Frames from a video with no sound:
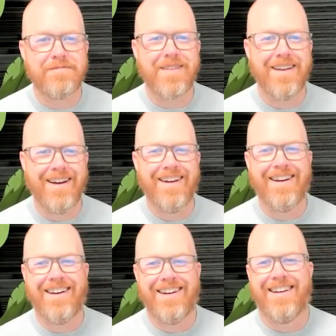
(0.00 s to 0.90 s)

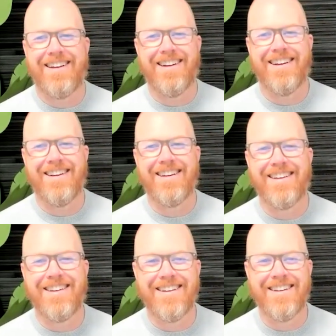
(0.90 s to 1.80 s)

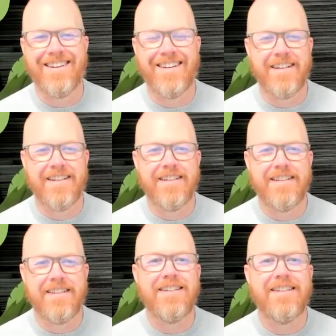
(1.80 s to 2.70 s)

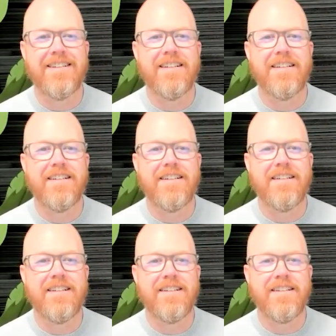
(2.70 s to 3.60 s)

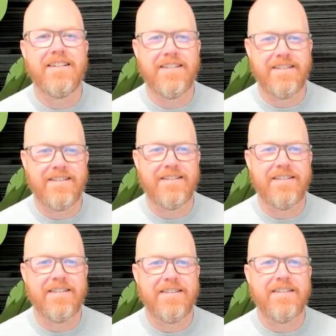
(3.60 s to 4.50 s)

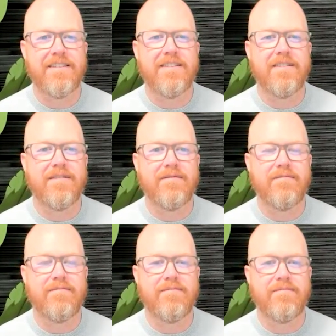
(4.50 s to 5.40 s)
No words are spoken by the person on screen.